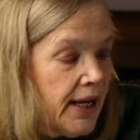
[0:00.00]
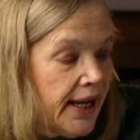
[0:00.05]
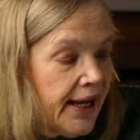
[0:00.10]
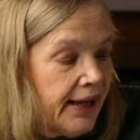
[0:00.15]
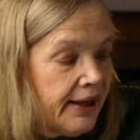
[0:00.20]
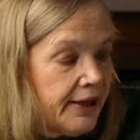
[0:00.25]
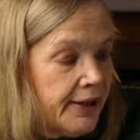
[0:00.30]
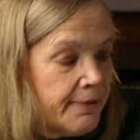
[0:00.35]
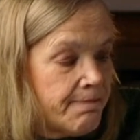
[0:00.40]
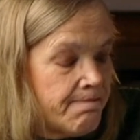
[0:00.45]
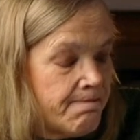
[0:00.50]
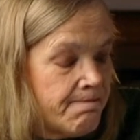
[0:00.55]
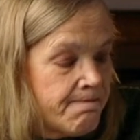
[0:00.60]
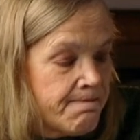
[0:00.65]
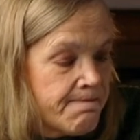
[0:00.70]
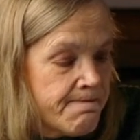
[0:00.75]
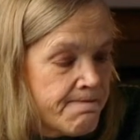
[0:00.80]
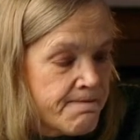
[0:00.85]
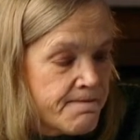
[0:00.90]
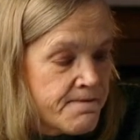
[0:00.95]

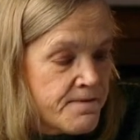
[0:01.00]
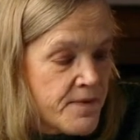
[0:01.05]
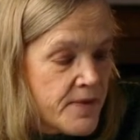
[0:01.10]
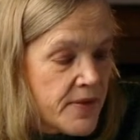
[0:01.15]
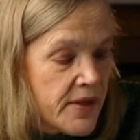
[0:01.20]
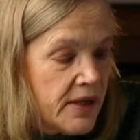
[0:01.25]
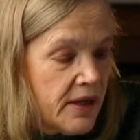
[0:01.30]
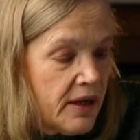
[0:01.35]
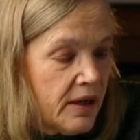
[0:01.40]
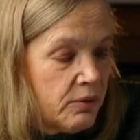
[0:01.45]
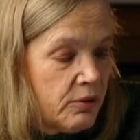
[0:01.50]
I